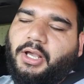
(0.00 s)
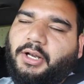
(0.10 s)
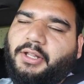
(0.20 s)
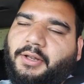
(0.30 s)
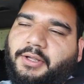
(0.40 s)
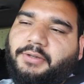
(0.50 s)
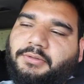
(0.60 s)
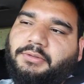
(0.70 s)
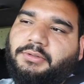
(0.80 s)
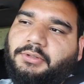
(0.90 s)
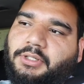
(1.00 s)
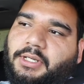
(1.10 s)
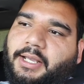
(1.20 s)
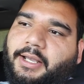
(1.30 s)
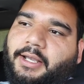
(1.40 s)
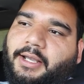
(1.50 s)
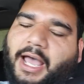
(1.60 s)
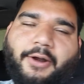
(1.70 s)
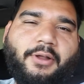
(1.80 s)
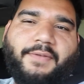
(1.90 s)
On another note,
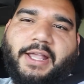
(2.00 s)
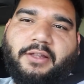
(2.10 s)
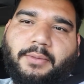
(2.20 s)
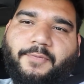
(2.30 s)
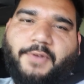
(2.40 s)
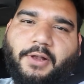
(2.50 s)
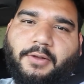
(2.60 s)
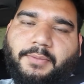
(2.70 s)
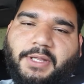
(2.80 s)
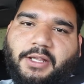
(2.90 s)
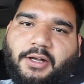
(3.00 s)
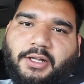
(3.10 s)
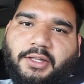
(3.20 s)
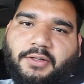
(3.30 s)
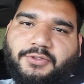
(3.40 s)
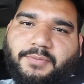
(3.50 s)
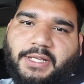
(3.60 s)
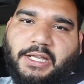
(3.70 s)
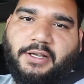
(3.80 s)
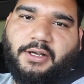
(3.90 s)
I don't know if you guys have been following me on social
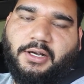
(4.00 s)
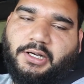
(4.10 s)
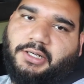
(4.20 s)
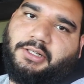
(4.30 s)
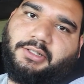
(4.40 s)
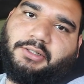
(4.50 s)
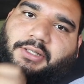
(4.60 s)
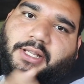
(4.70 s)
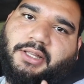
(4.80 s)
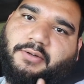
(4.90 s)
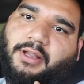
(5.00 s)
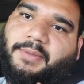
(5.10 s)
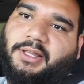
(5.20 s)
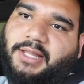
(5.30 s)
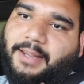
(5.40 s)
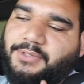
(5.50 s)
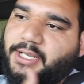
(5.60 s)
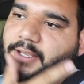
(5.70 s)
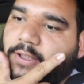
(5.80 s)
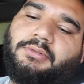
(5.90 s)
media, on Instagram and
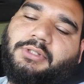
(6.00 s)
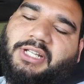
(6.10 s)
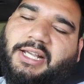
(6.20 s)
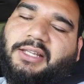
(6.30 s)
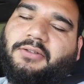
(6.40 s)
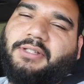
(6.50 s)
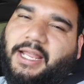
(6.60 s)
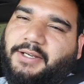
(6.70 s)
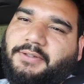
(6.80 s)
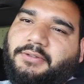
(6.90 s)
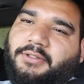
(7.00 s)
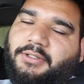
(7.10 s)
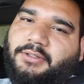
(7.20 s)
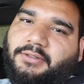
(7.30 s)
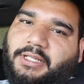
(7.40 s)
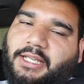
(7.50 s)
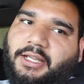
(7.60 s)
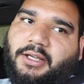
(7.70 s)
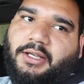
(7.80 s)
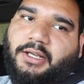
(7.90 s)
Snapchat. You guys know Daniel. He
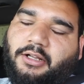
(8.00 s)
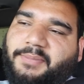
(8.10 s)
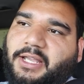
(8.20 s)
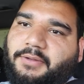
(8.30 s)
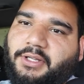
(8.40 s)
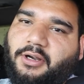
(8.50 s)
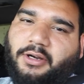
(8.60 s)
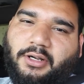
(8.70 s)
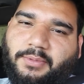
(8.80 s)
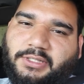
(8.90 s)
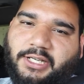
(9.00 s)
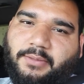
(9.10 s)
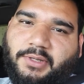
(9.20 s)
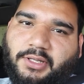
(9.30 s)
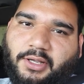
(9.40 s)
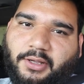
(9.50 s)
helped me out with the car a couple times.